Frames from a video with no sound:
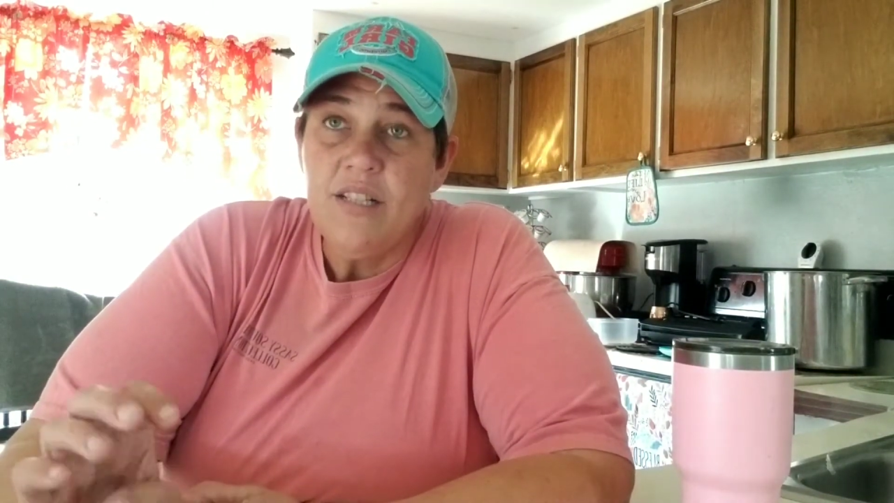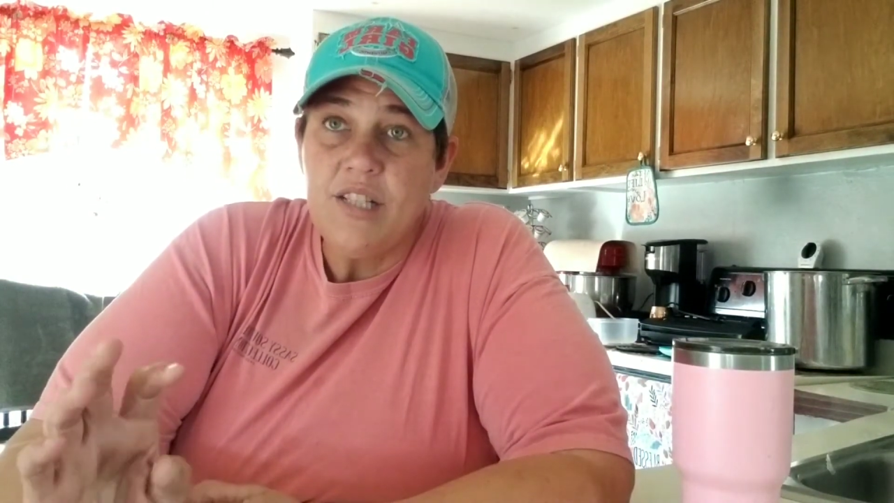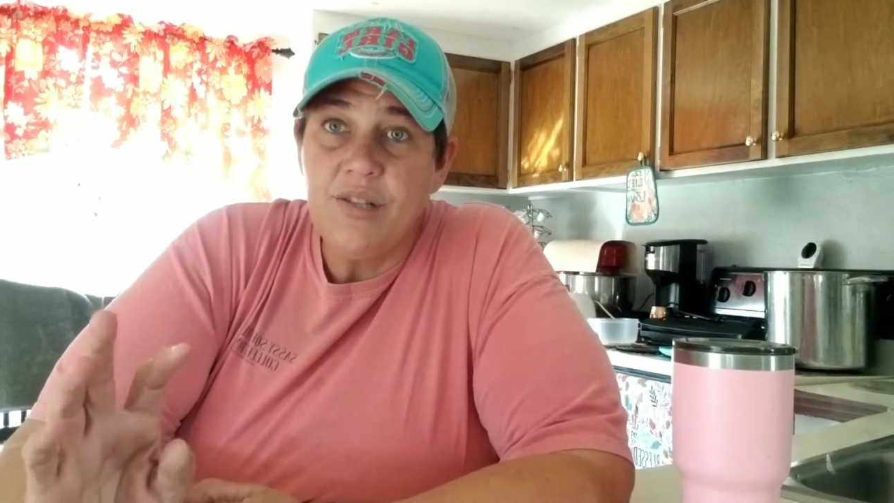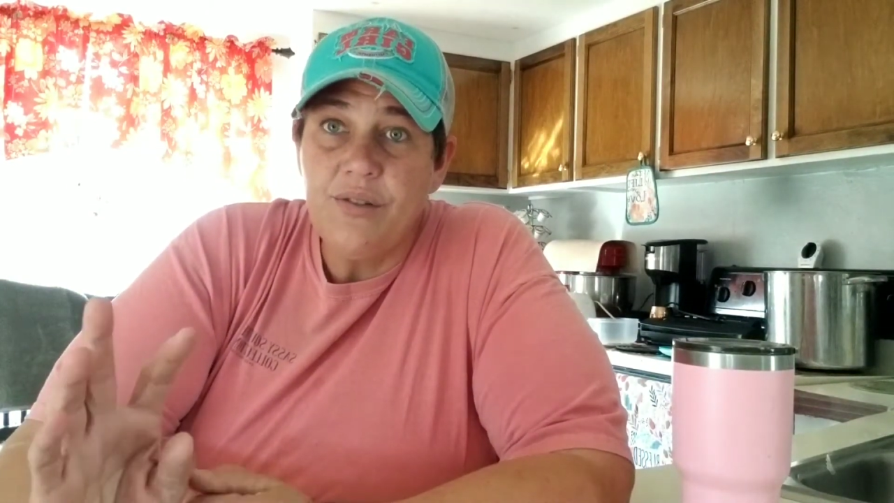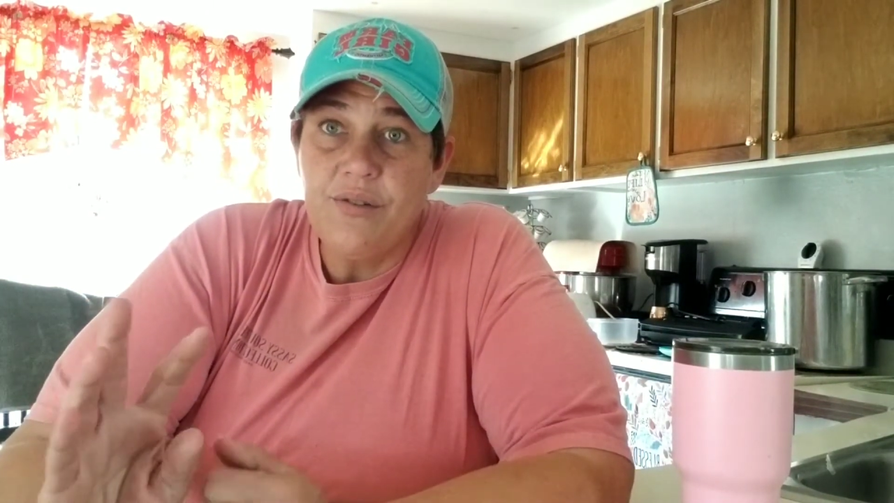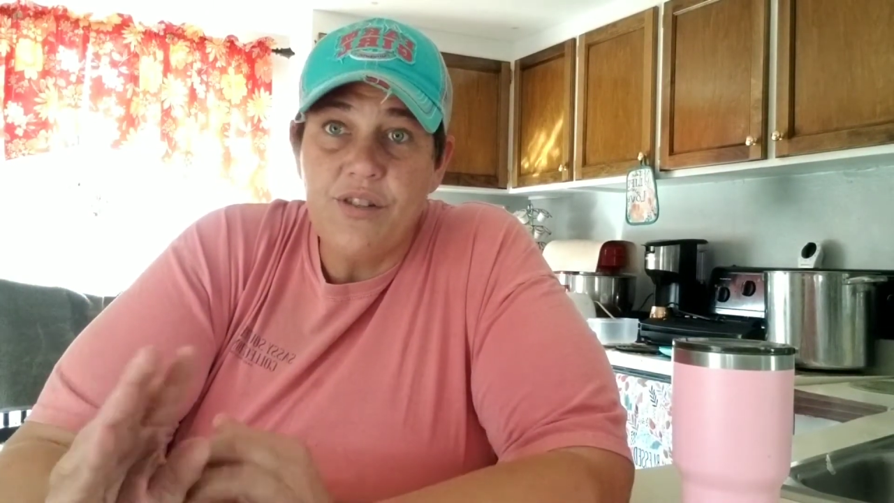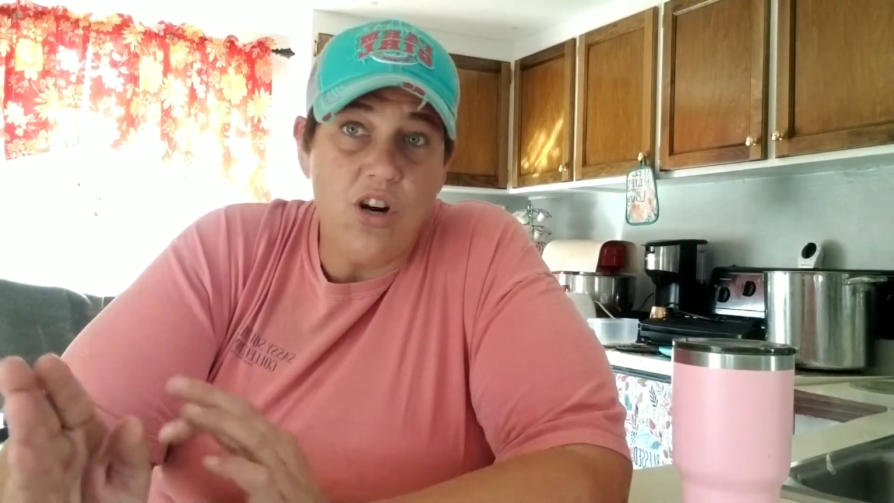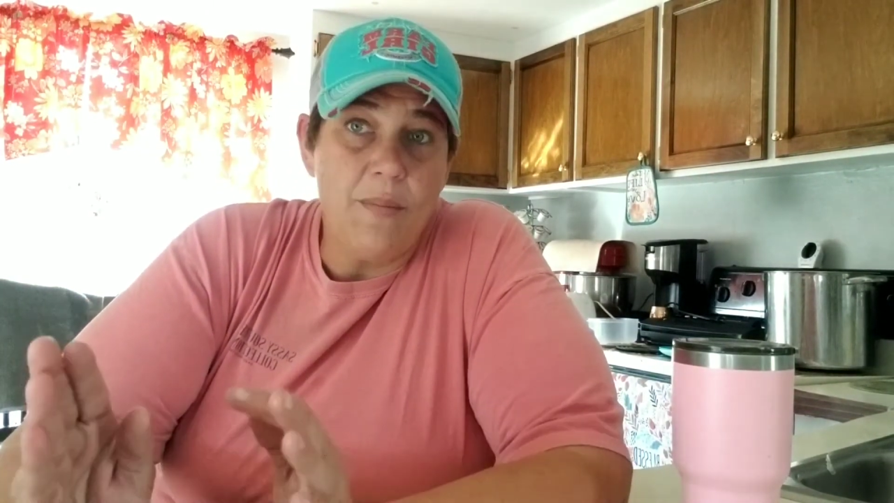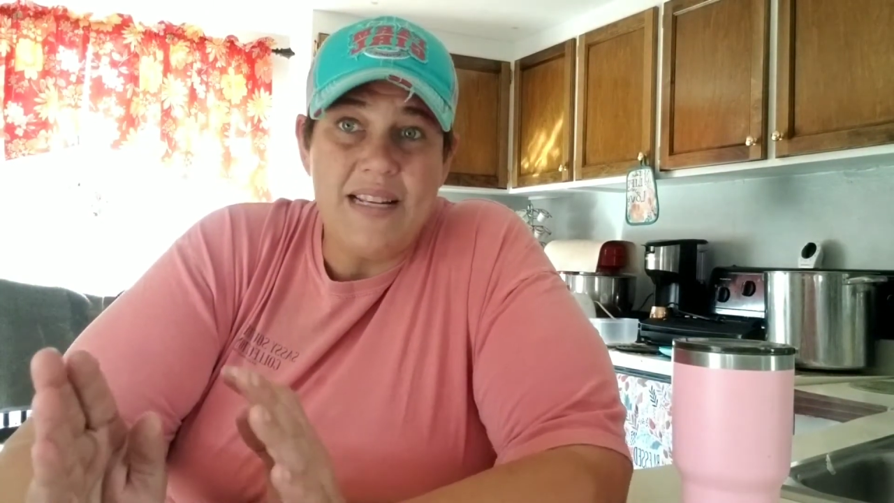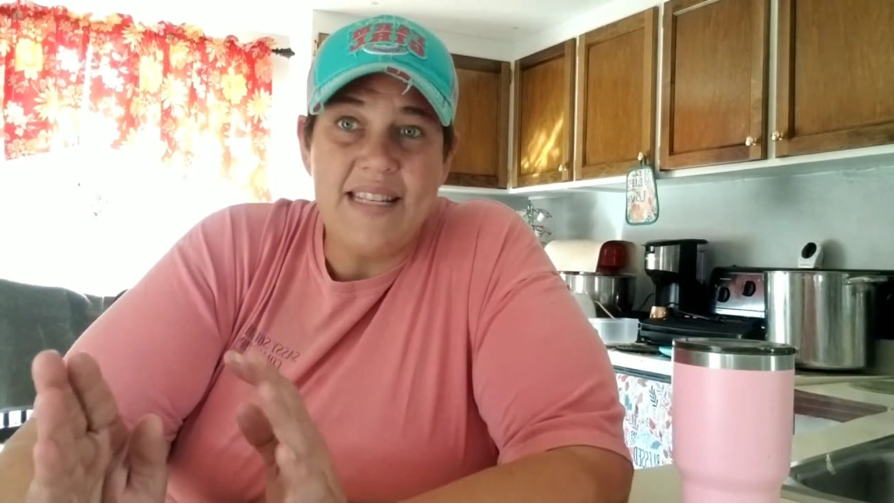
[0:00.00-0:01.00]
to
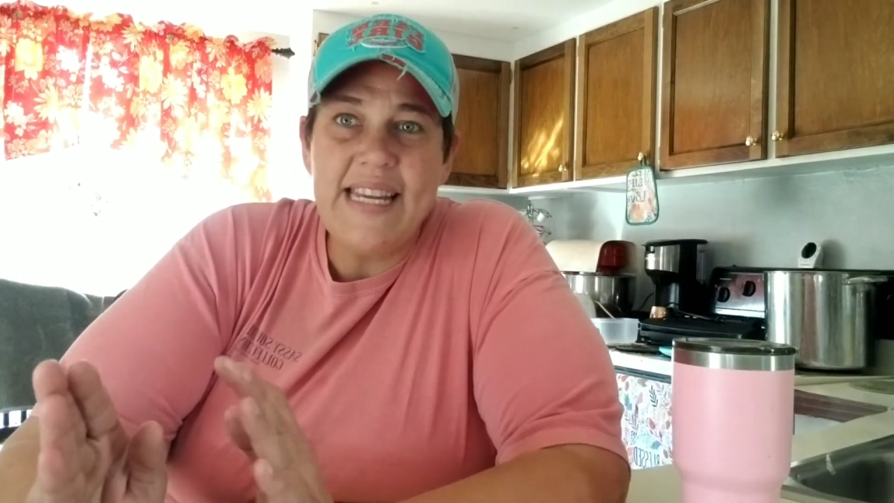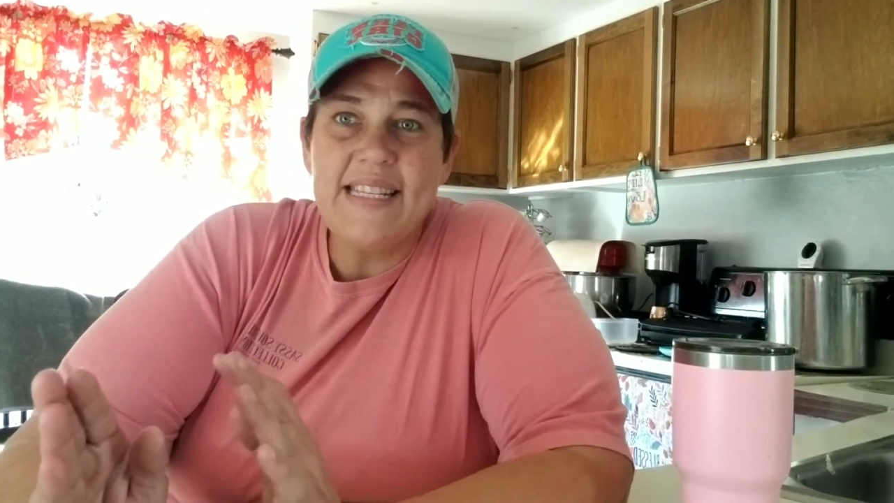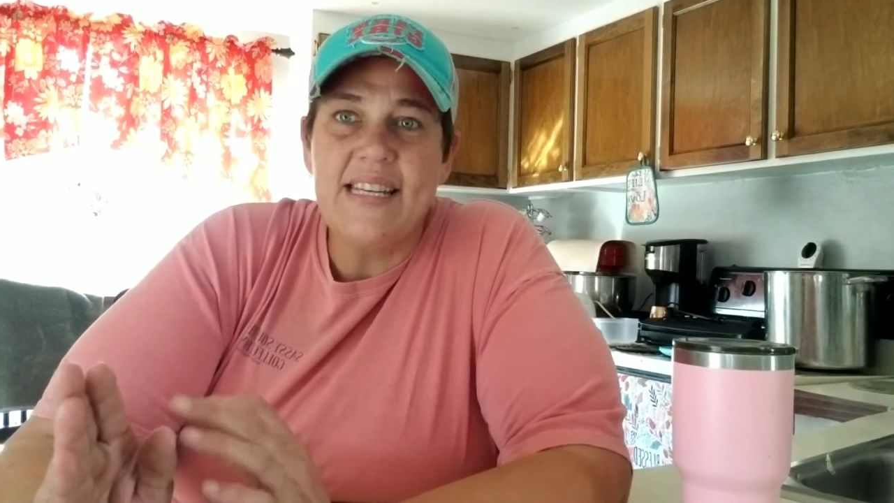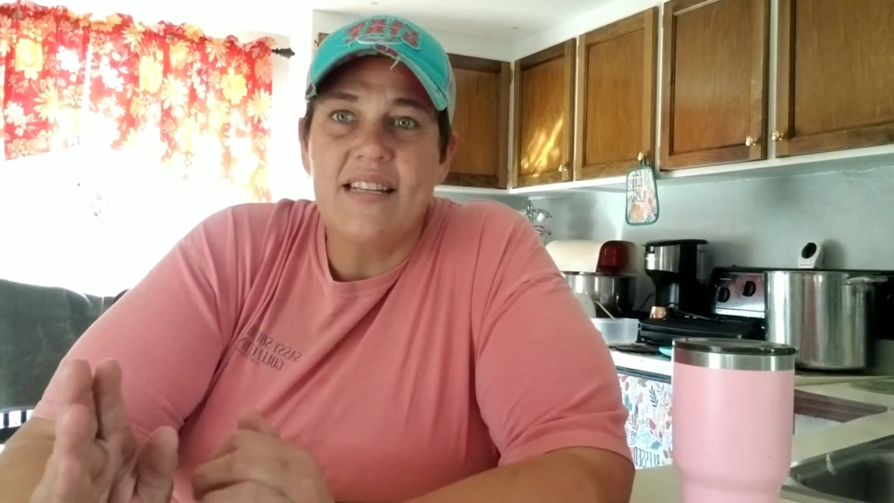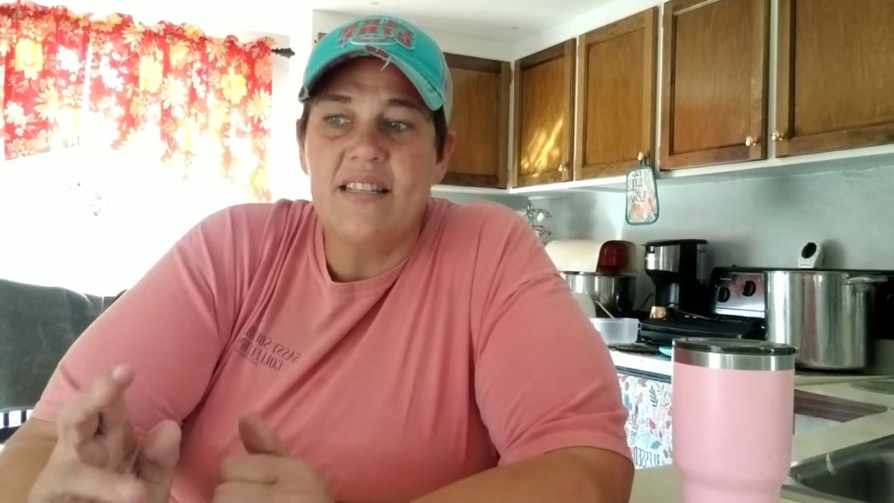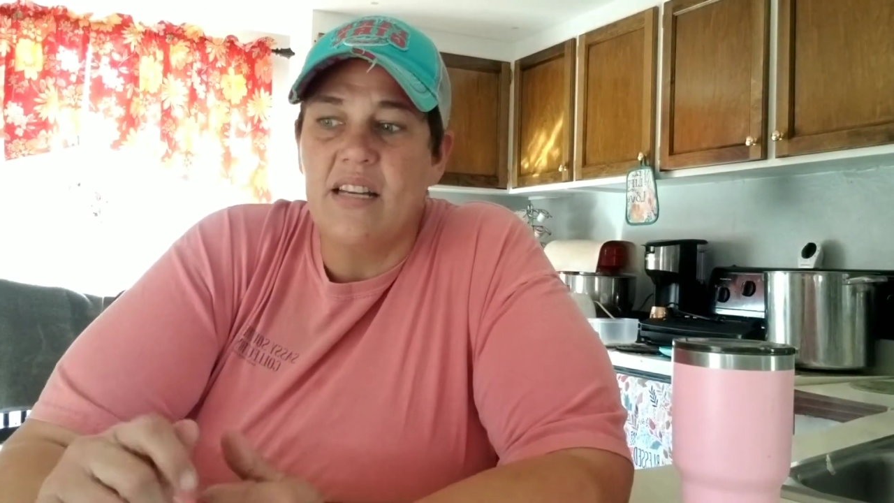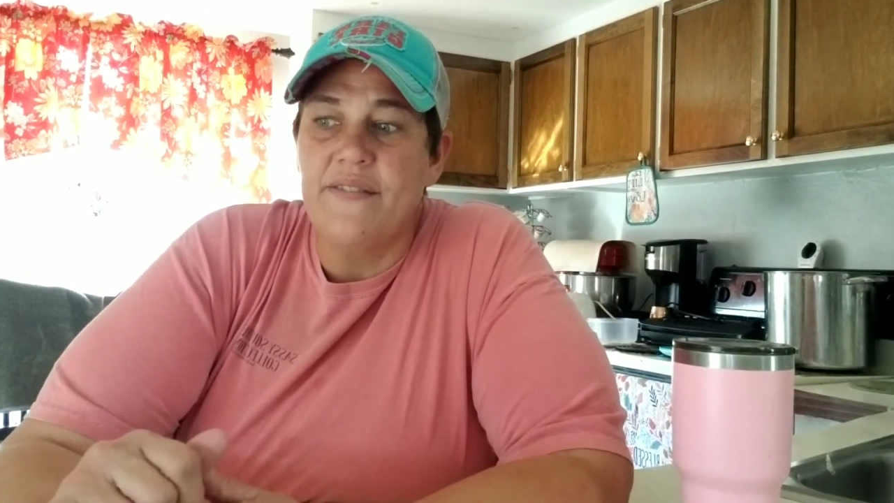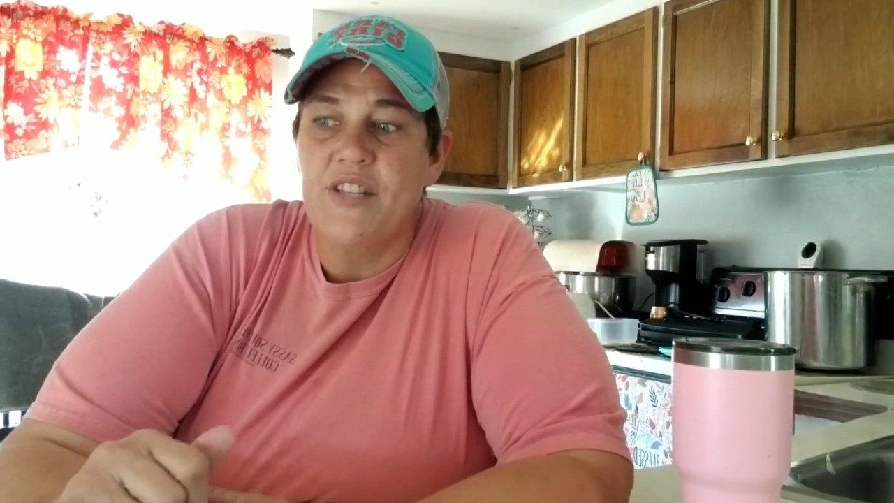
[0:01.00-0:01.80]
start my seeds in and stuff.